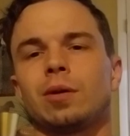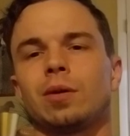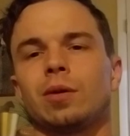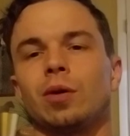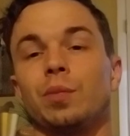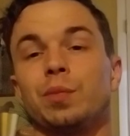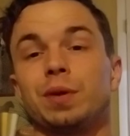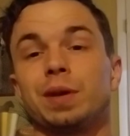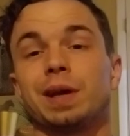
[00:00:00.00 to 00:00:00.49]

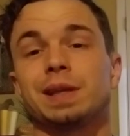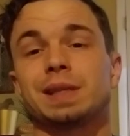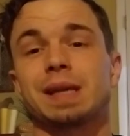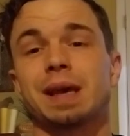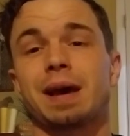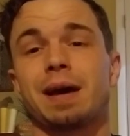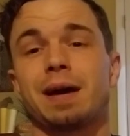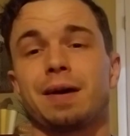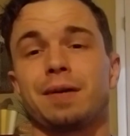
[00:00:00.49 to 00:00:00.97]
Hope you guys
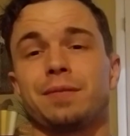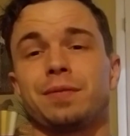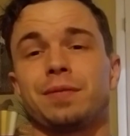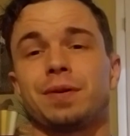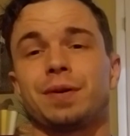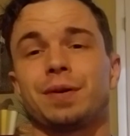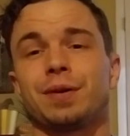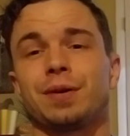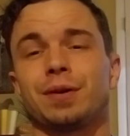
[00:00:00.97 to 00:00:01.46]
have
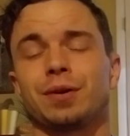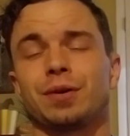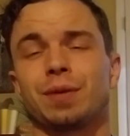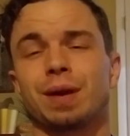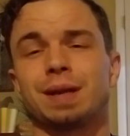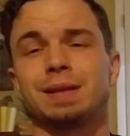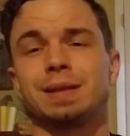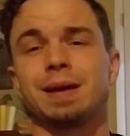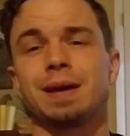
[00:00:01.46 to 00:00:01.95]
a
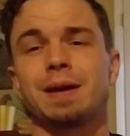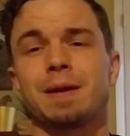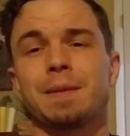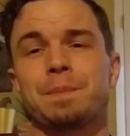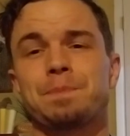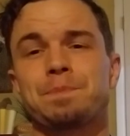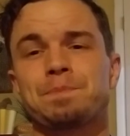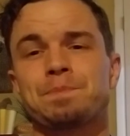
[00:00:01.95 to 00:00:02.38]
great day.